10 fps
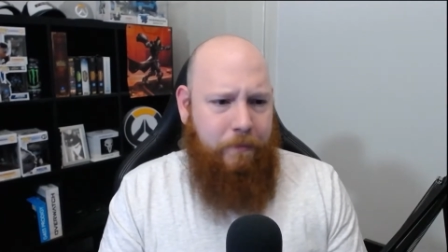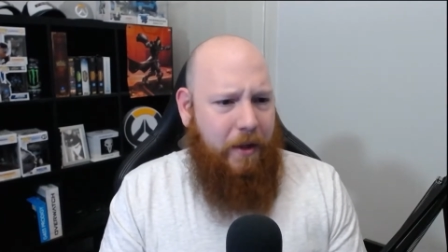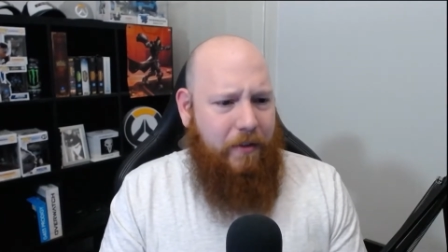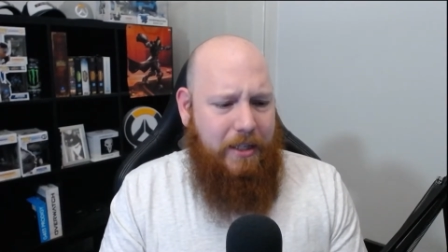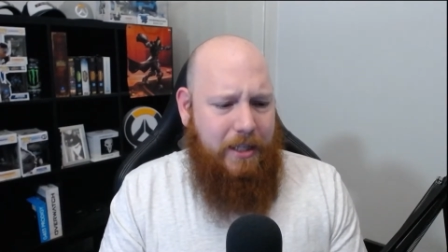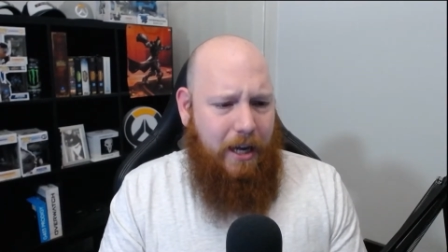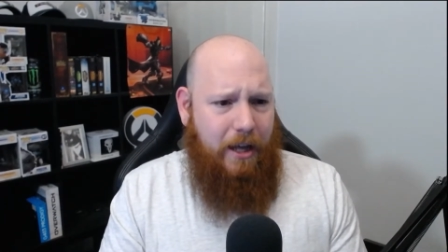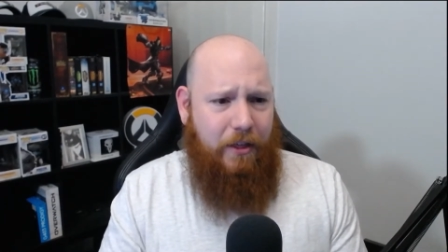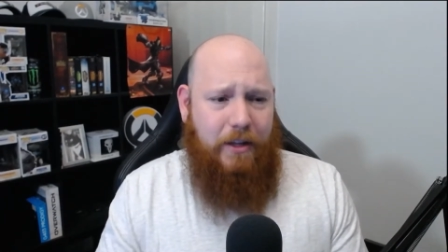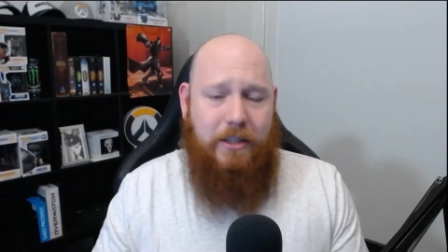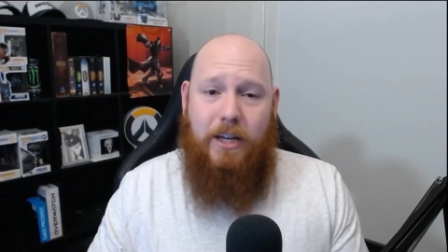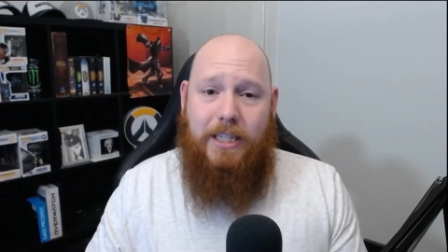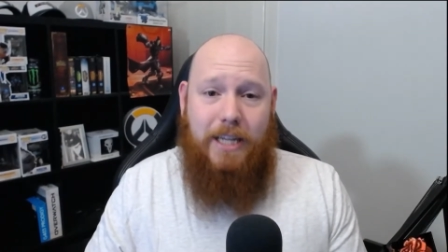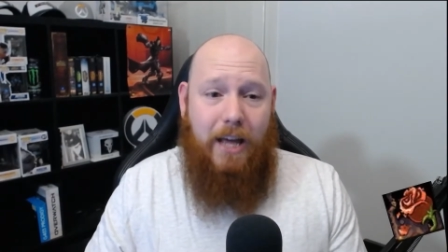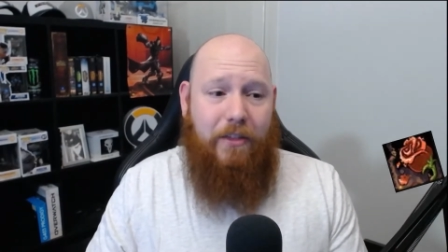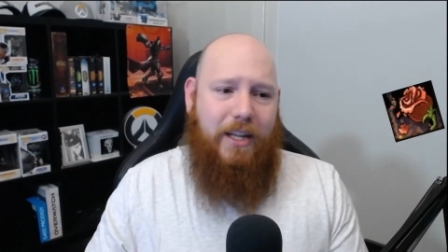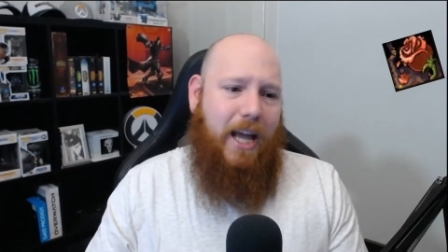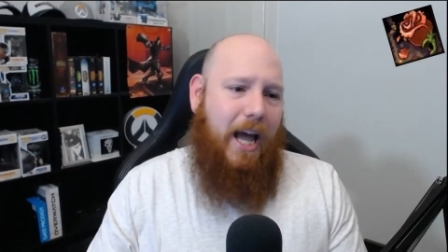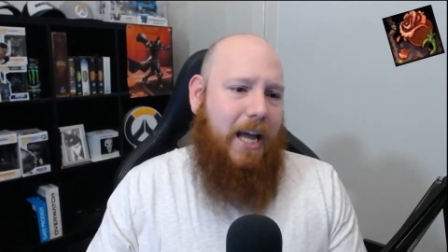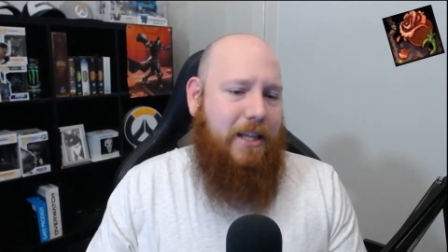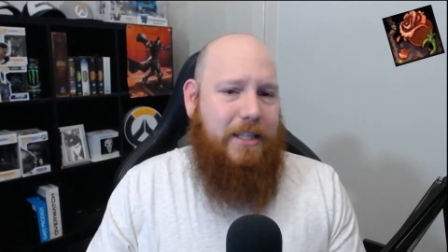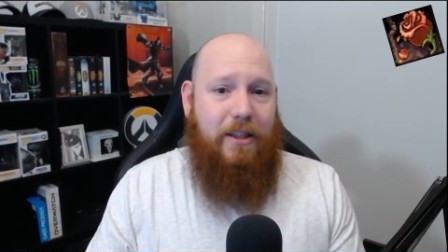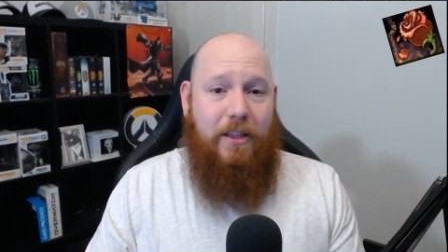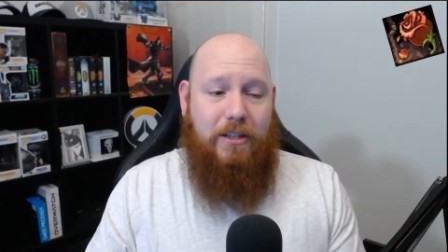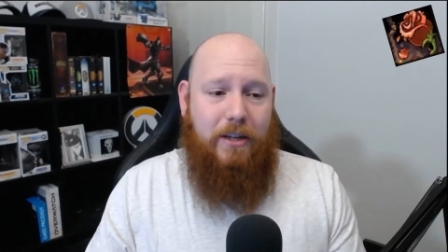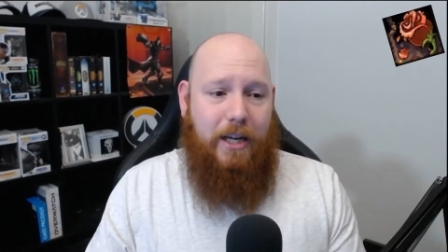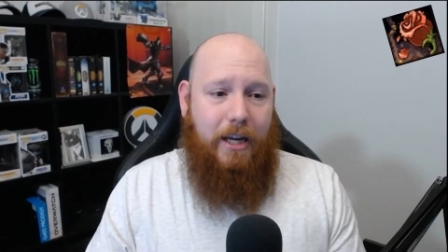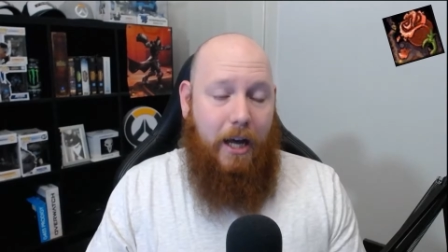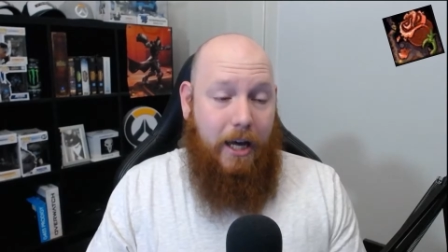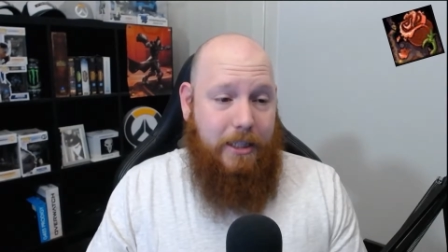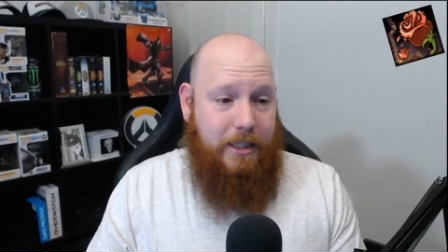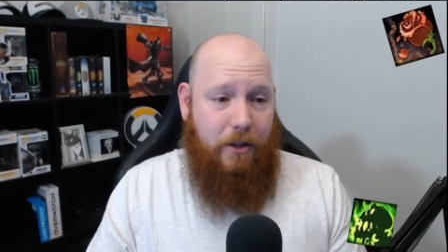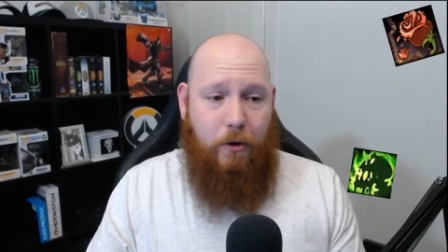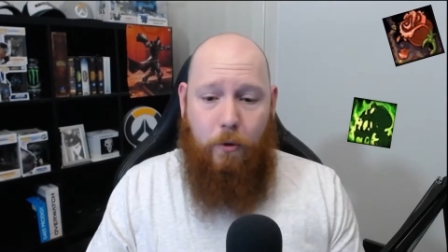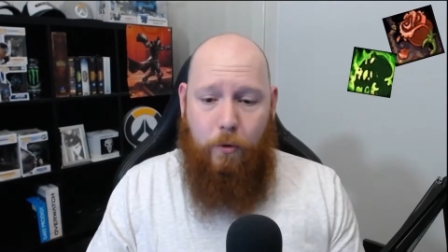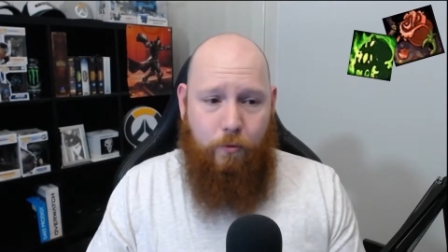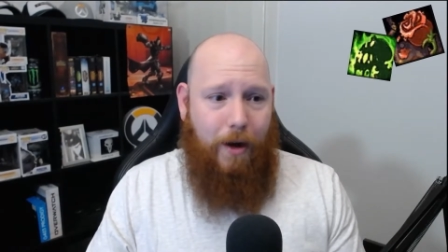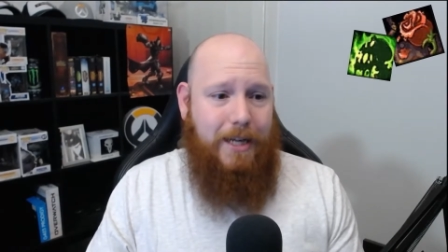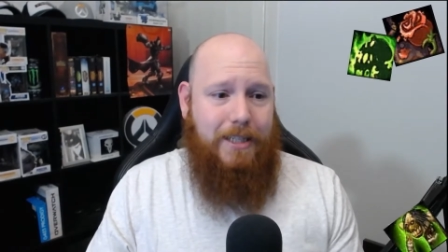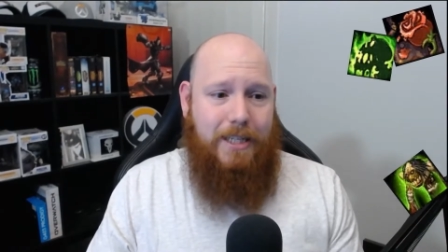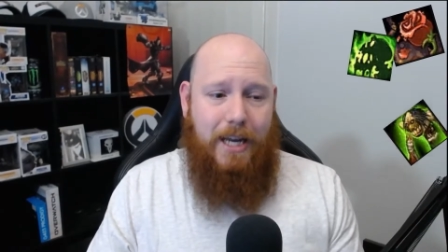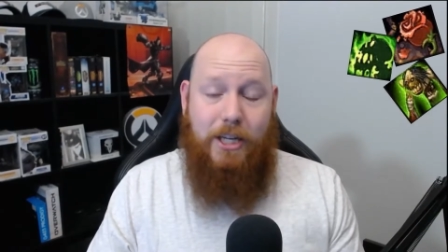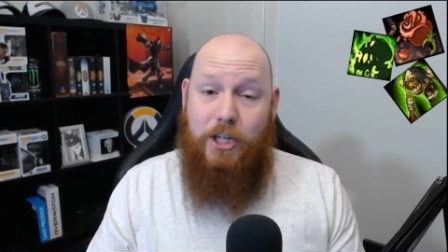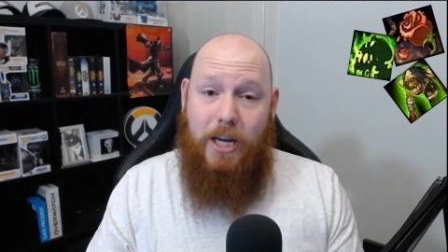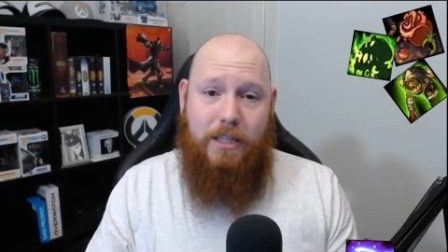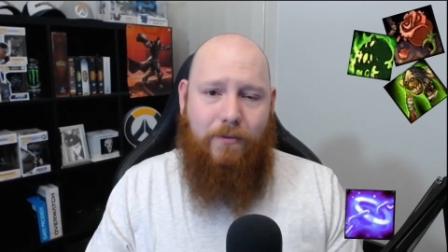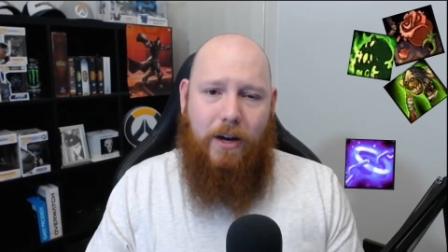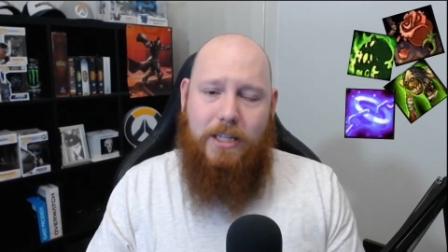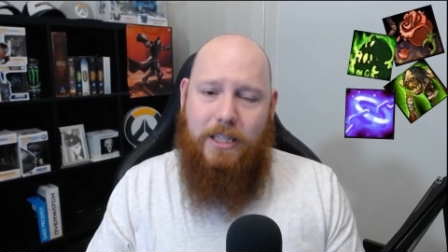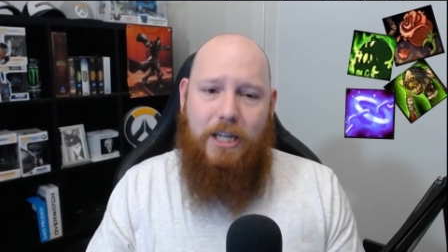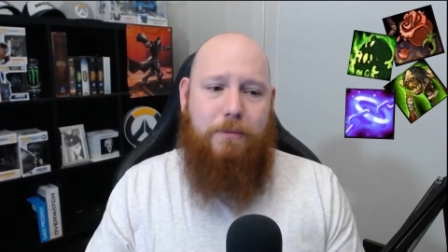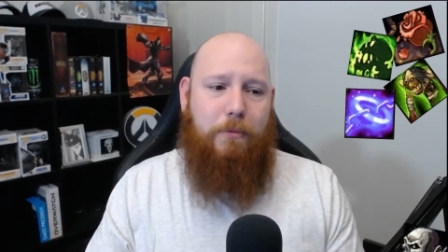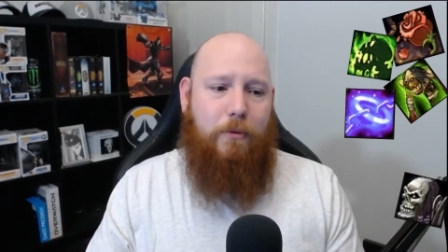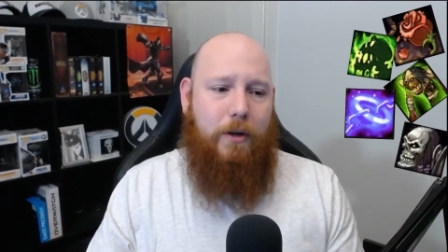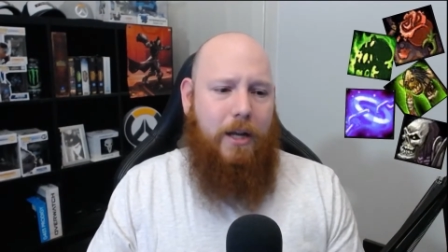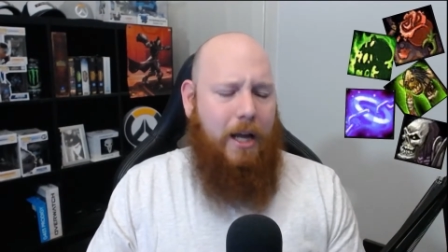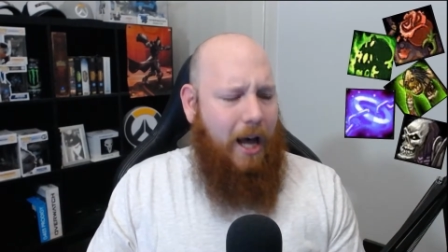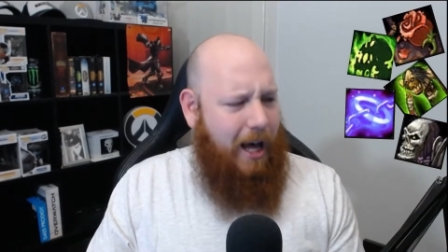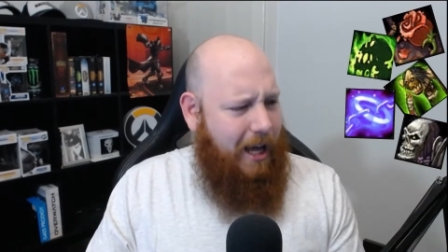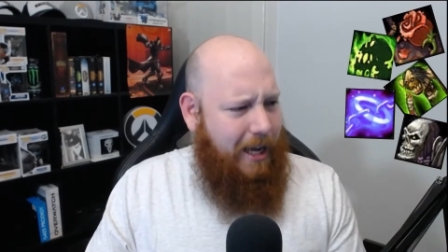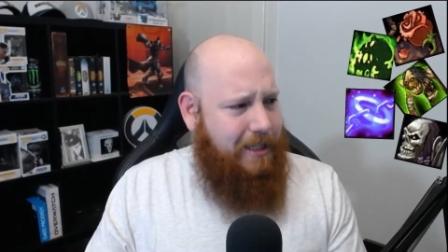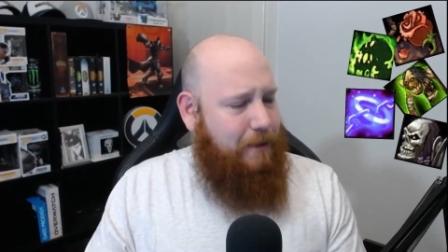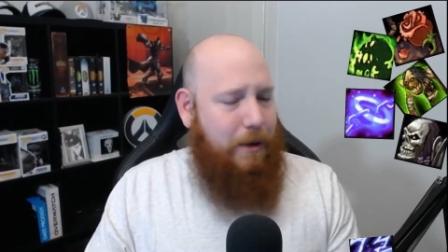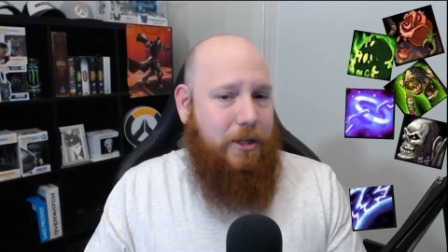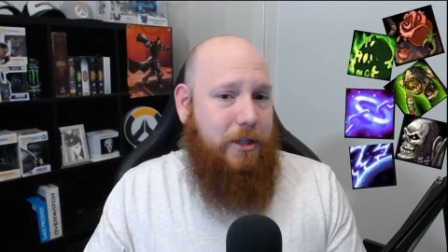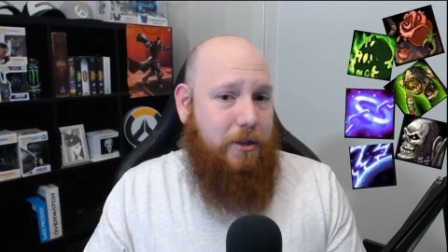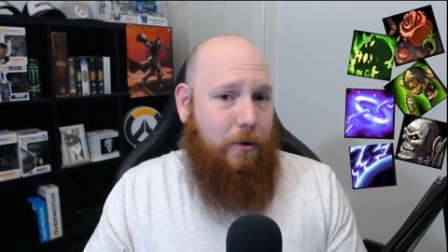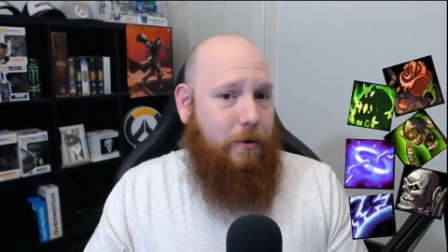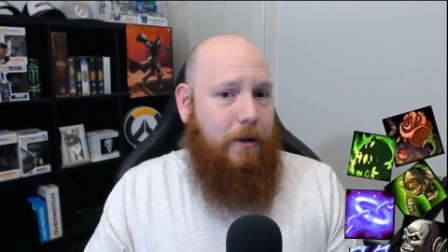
And these are things like Death and Decay, these are things like uh, Death Coil, Raise Dead, Chains of Ice, Lichborne, uh, Anti Magic Zone.